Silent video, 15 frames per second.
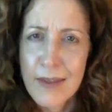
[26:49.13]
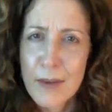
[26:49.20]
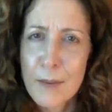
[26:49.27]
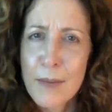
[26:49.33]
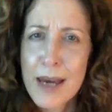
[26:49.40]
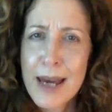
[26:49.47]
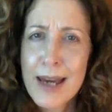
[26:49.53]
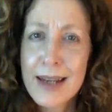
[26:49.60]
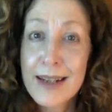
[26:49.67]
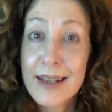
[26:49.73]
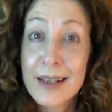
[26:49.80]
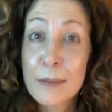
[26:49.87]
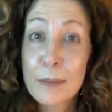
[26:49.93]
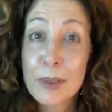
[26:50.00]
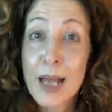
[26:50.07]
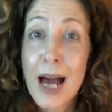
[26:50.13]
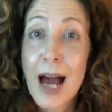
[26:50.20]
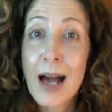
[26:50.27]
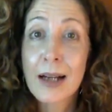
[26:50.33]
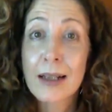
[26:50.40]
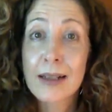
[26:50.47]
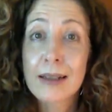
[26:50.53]
The men in
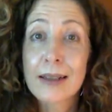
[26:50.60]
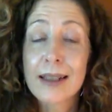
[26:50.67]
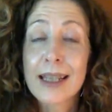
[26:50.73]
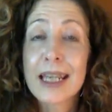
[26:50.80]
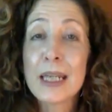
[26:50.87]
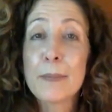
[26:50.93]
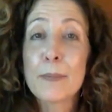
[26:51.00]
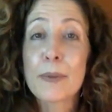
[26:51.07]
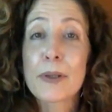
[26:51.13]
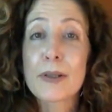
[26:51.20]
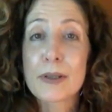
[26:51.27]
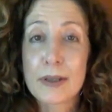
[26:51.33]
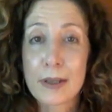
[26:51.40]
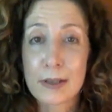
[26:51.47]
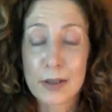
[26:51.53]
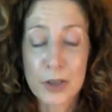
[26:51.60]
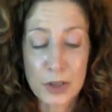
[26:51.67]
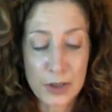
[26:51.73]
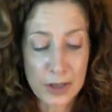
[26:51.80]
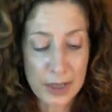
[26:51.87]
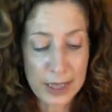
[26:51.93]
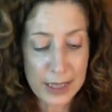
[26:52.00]
black keep
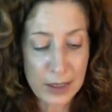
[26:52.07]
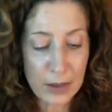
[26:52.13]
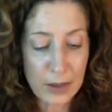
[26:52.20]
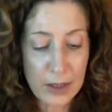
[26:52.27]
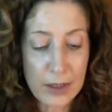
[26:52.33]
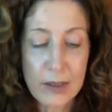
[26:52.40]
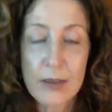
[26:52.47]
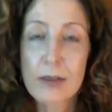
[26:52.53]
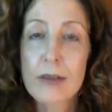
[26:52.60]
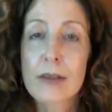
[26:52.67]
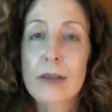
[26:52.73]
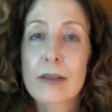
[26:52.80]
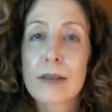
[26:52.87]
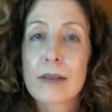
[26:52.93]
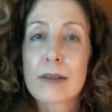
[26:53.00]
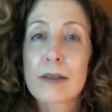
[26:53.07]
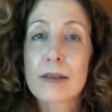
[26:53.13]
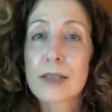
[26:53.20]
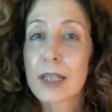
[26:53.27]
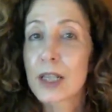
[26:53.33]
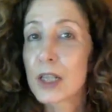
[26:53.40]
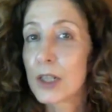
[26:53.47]
such secrets
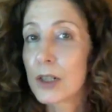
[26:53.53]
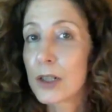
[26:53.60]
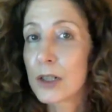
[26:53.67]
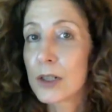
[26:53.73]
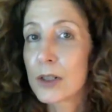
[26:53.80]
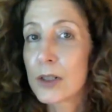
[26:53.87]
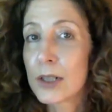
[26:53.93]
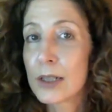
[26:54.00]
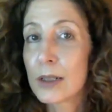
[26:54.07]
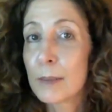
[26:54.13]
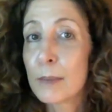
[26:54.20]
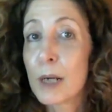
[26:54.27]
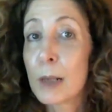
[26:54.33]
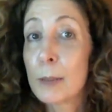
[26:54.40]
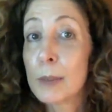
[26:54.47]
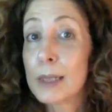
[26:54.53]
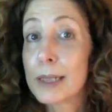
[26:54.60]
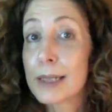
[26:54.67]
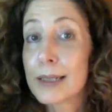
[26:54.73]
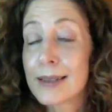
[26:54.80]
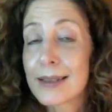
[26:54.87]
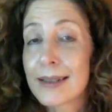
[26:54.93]
secured in the
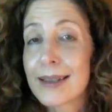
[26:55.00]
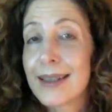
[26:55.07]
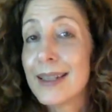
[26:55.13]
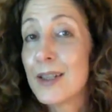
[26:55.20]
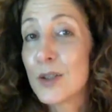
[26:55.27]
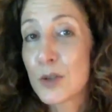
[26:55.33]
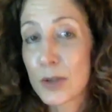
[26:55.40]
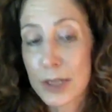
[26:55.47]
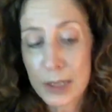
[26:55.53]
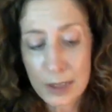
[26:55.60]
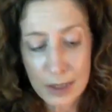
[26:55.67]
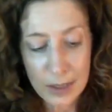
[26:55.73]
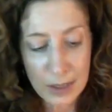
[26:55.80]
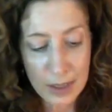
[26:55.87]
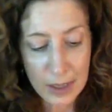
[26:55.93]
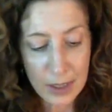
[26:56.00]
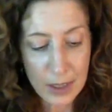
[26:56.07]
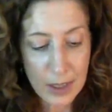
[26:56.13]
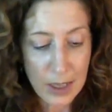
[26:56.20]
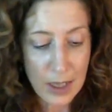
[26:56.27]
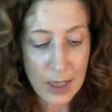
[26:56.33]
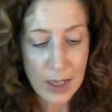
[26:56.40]
public's interest,
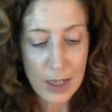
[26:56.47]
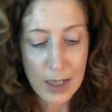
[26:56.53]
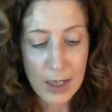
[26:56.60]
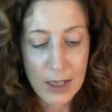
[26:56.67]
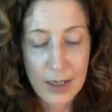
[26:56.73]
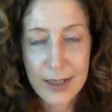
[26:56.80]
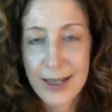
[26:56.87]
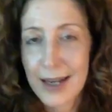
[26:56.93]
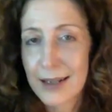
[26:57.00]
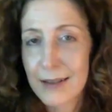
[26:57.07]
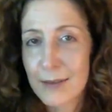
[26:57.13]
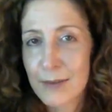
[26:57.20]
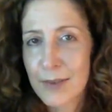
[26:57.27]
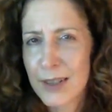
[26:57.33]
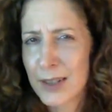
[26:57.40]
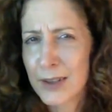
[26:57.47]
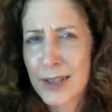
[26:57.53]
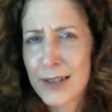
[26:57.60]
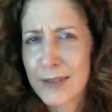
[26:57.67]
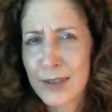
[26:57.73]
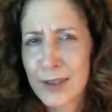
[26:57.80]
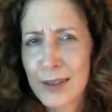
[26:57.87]
yet they're
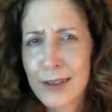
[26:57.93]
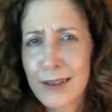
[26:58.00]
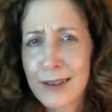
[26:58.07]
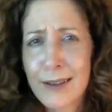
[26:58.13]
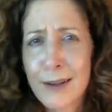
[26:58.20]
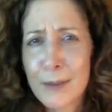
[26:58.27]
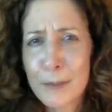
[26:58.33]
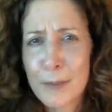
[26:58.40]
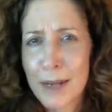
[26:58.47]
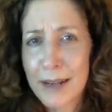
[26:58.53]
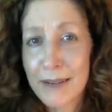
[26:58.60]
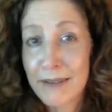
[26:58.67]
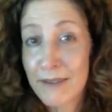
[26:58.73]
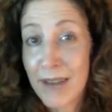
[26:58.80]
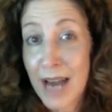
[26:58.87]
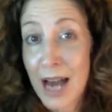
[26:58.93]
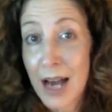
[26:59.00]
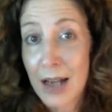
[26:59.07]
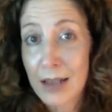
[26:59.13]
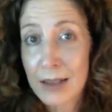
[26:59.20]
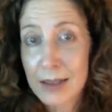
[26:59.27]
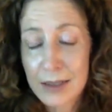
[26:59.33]
never hung up by
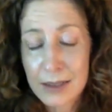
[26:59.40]
fact.